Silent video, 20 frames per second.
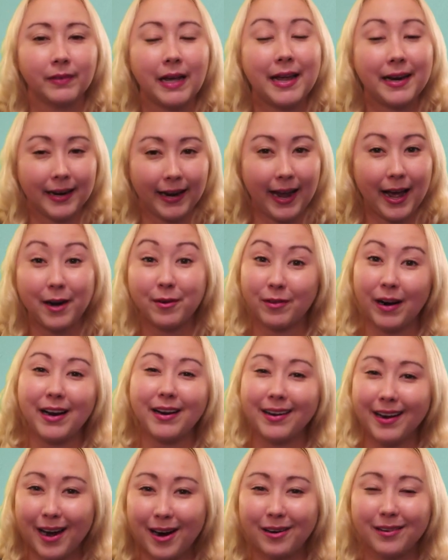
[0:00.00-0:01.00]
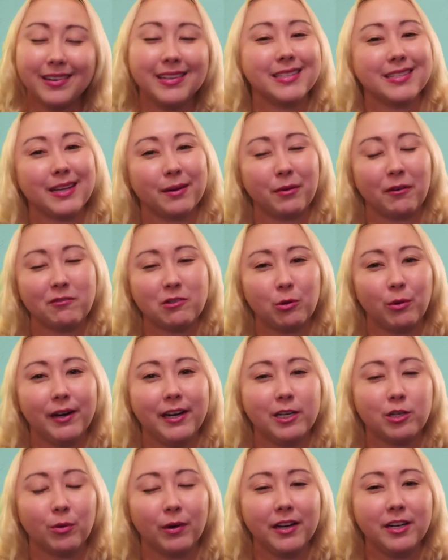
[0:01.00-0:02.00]
And again, right now, in summer of
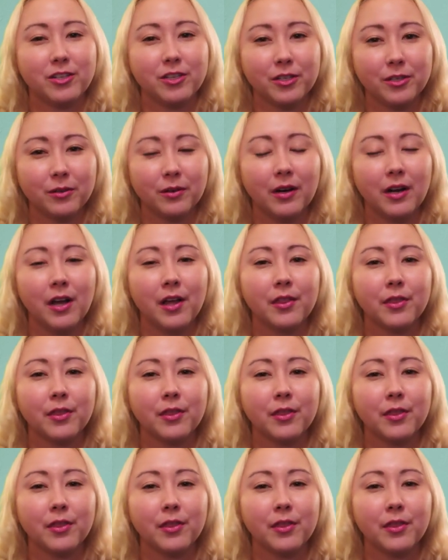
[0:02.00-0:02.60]
2022,